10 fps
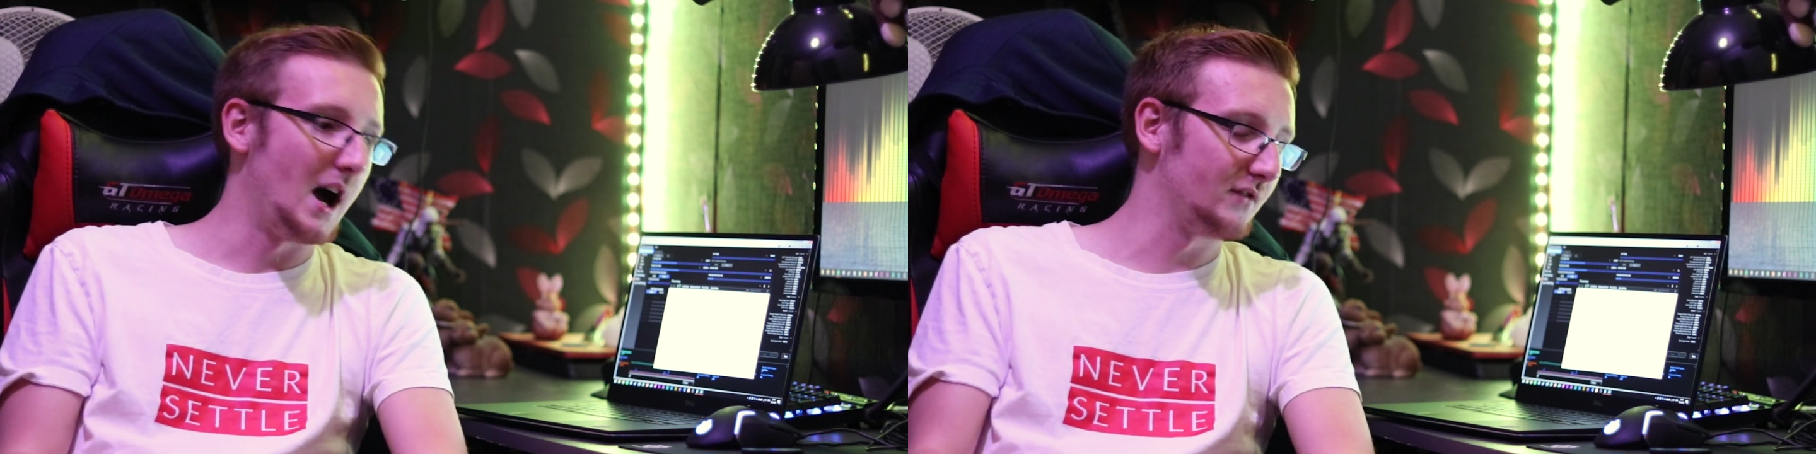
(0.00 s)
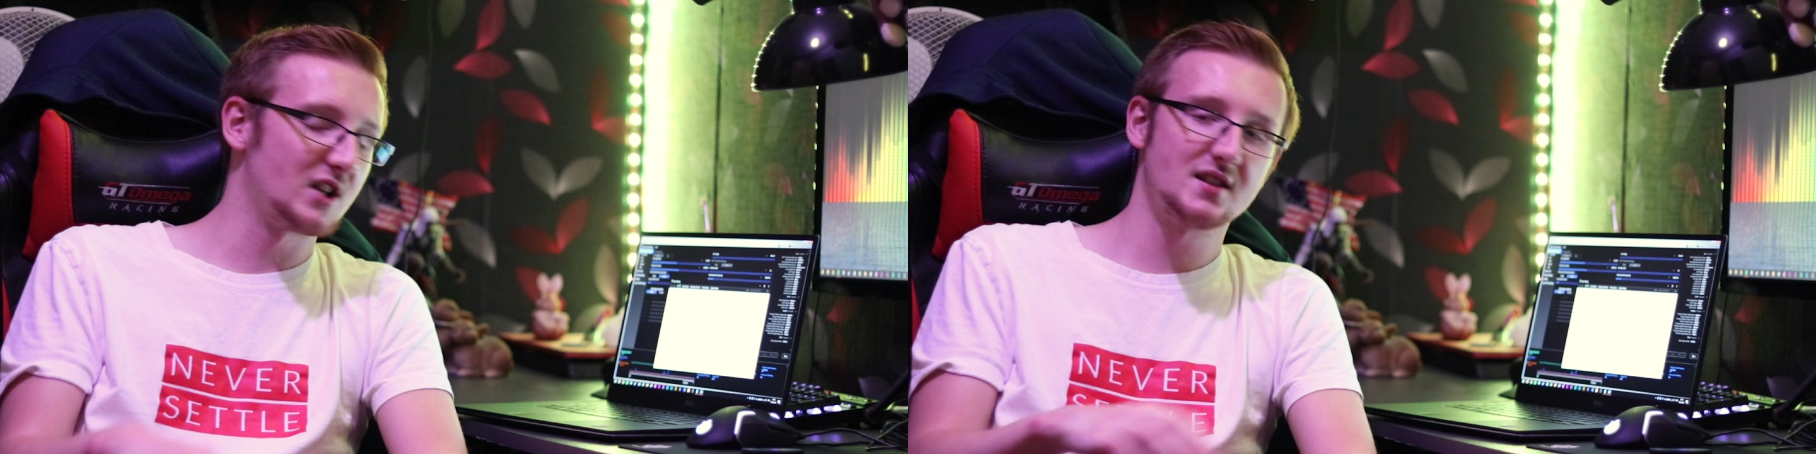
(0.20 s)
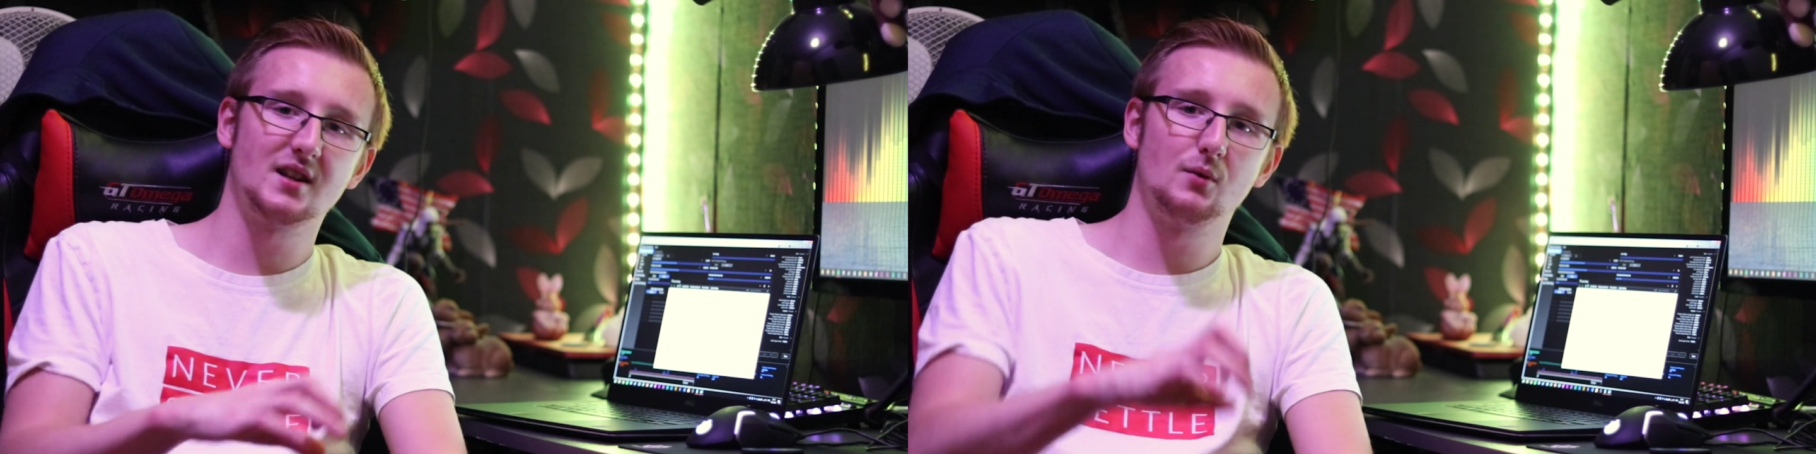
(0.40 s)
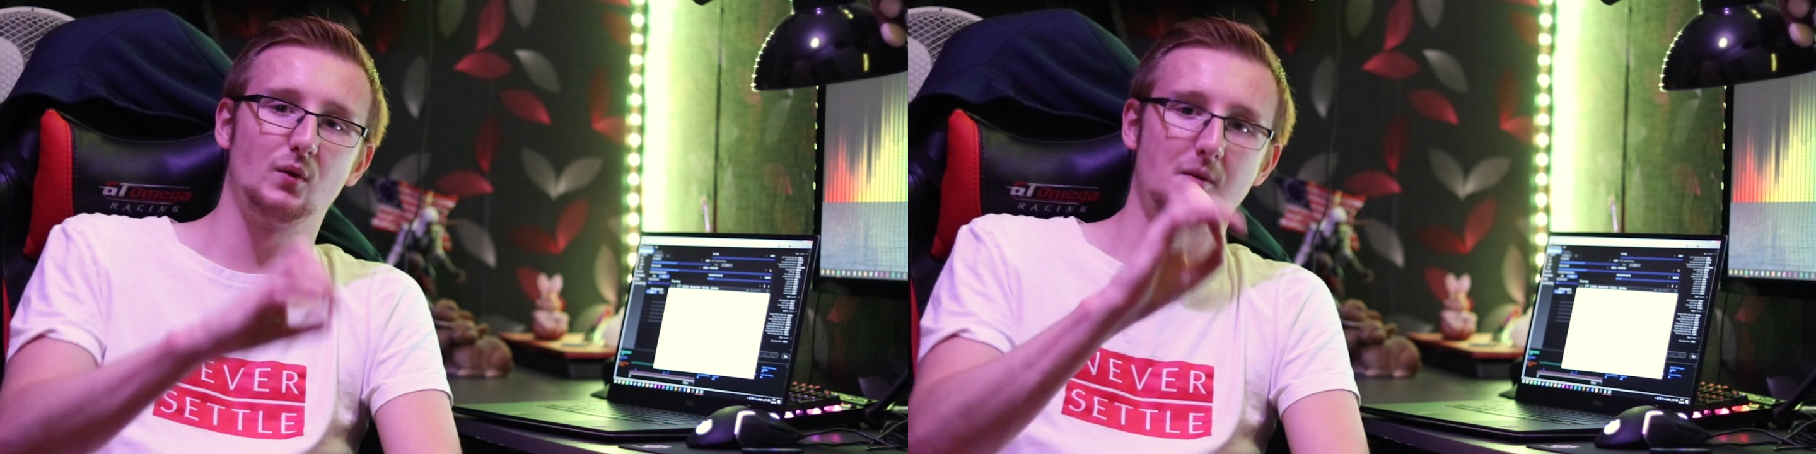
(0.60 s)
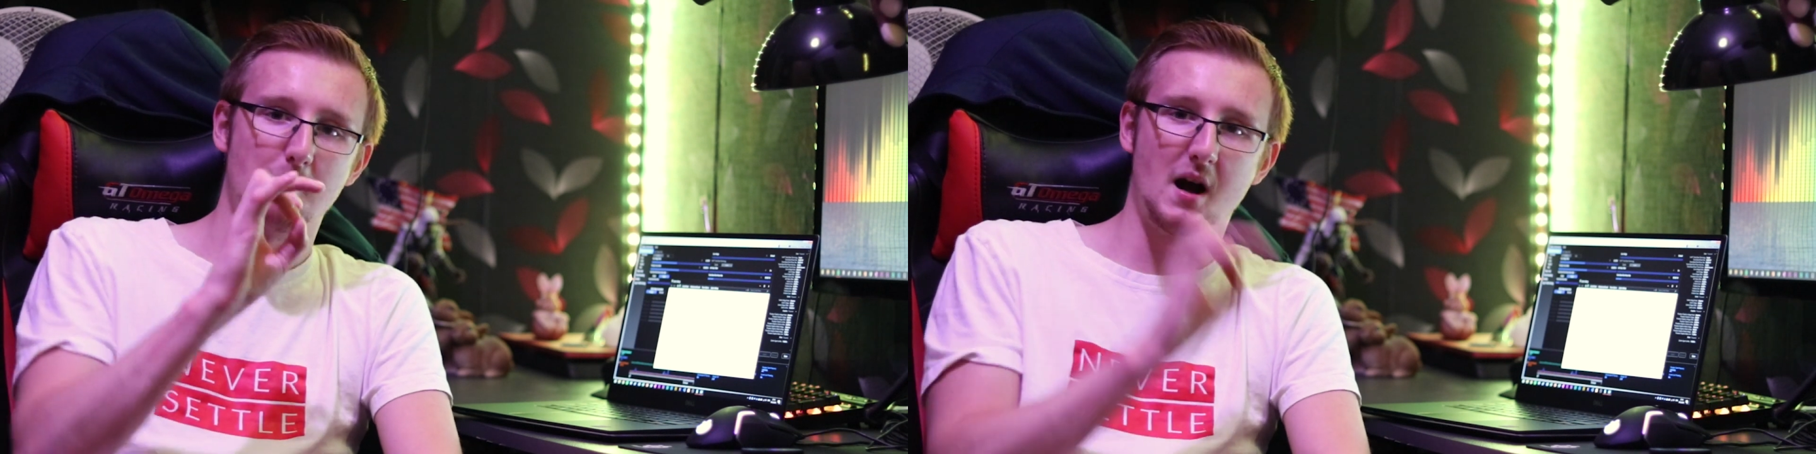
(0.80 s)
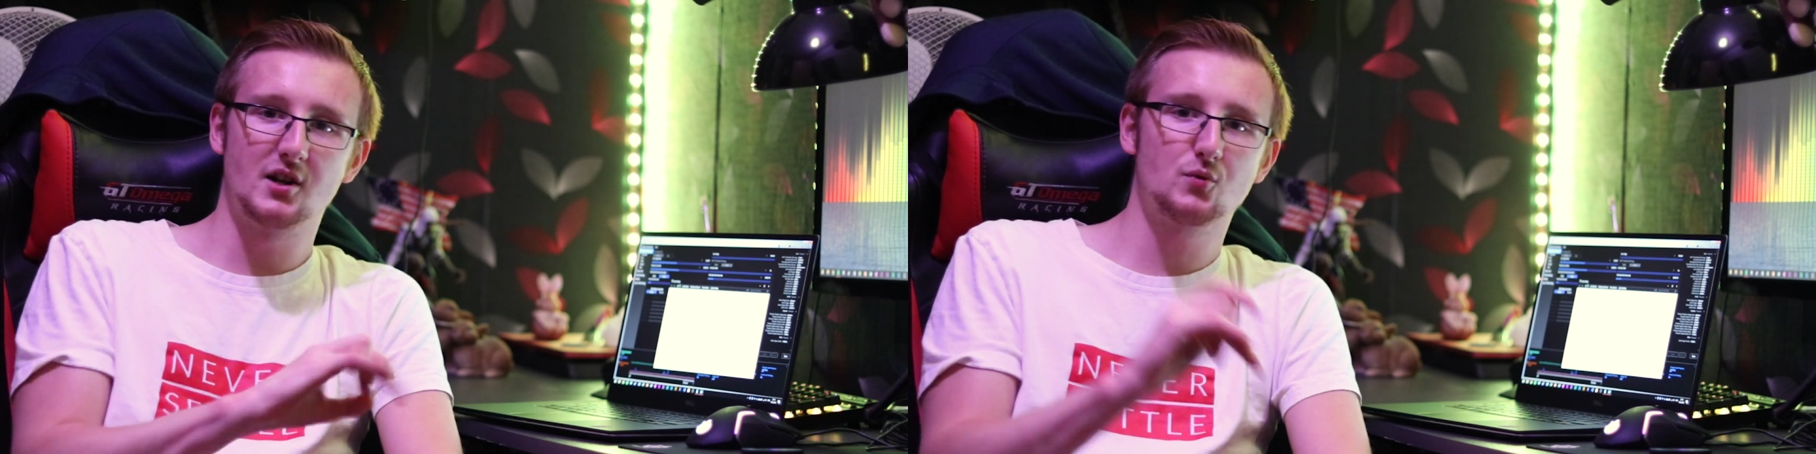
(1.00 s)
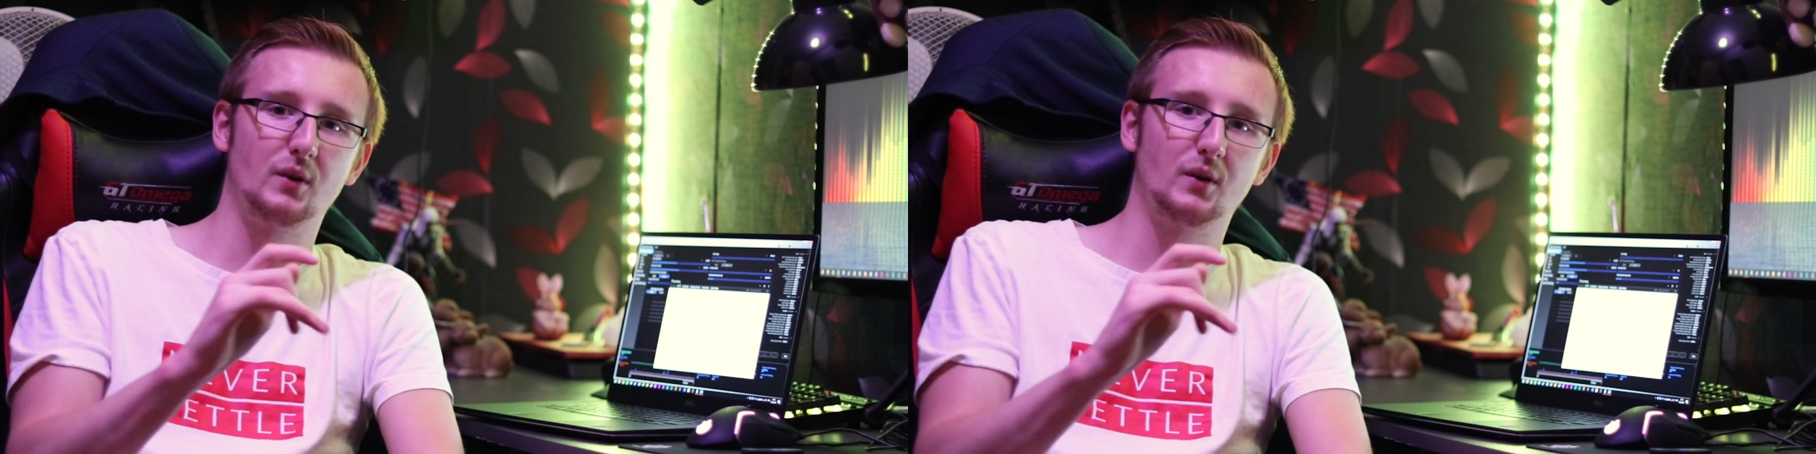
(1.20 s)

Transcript: I've tested it with a minus